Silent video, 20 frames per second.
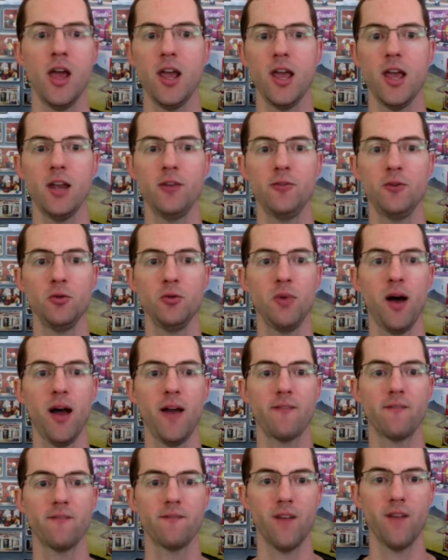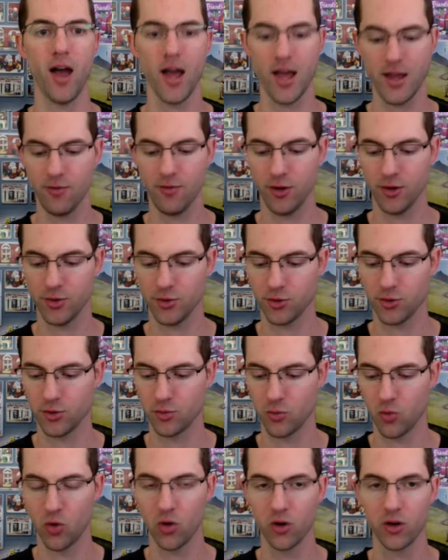And if you buy 500 or
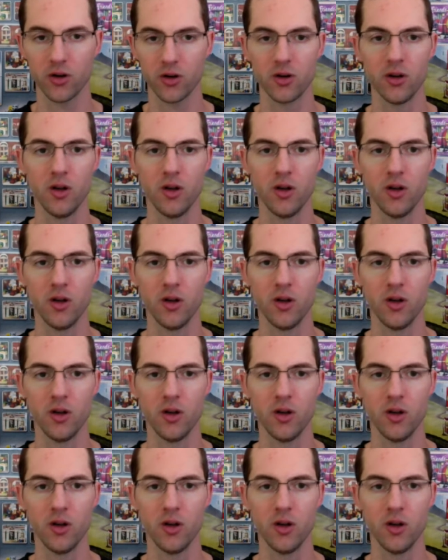more,